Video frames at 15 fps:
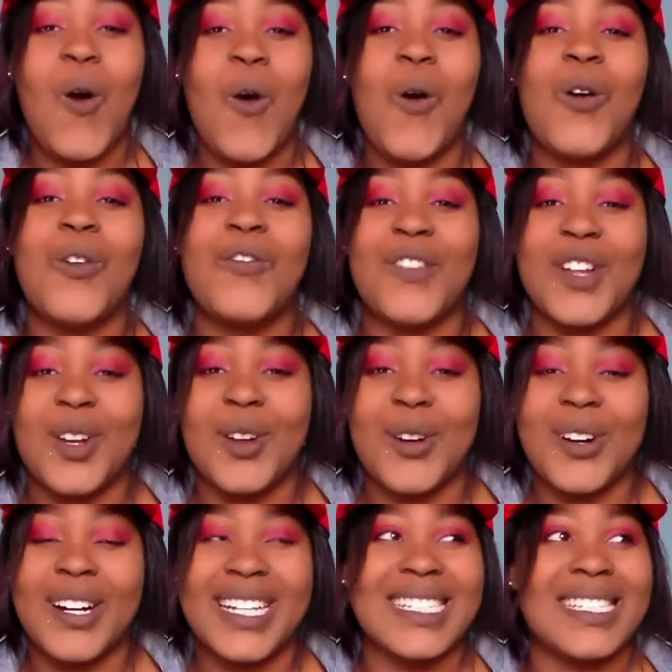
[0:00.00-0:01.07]
whole
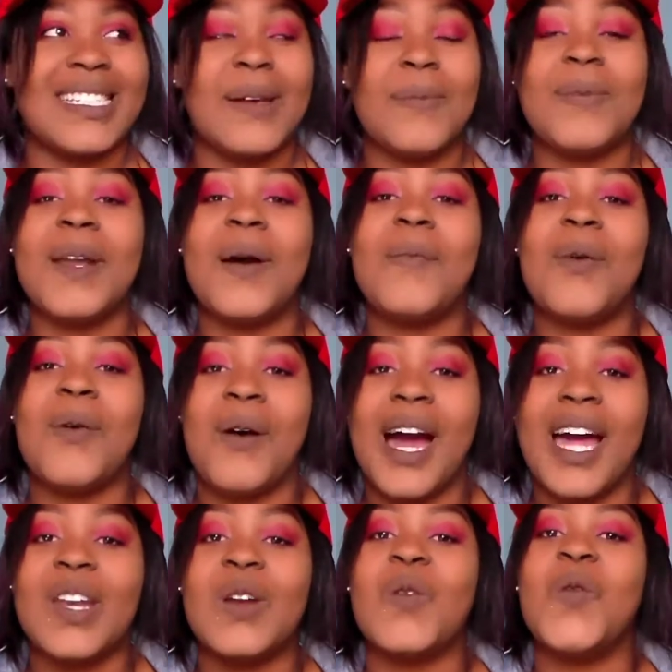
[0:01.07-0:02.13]
video, is tip number
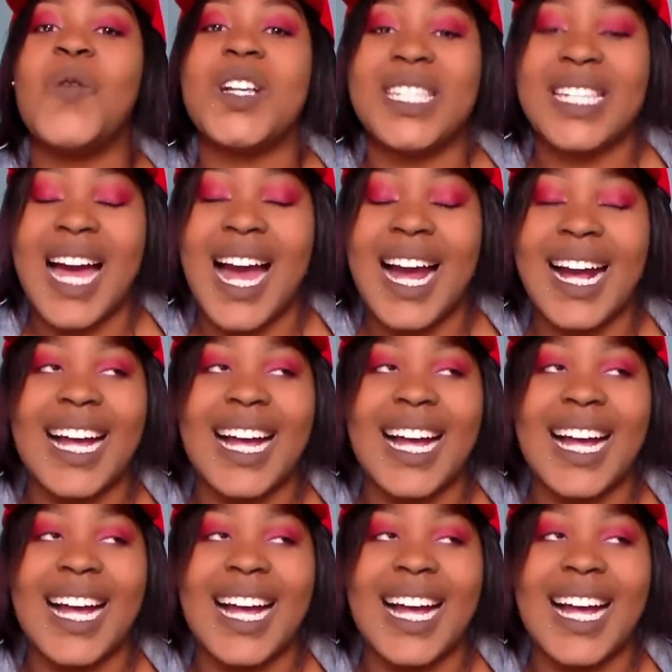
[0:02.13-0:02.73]
one, water.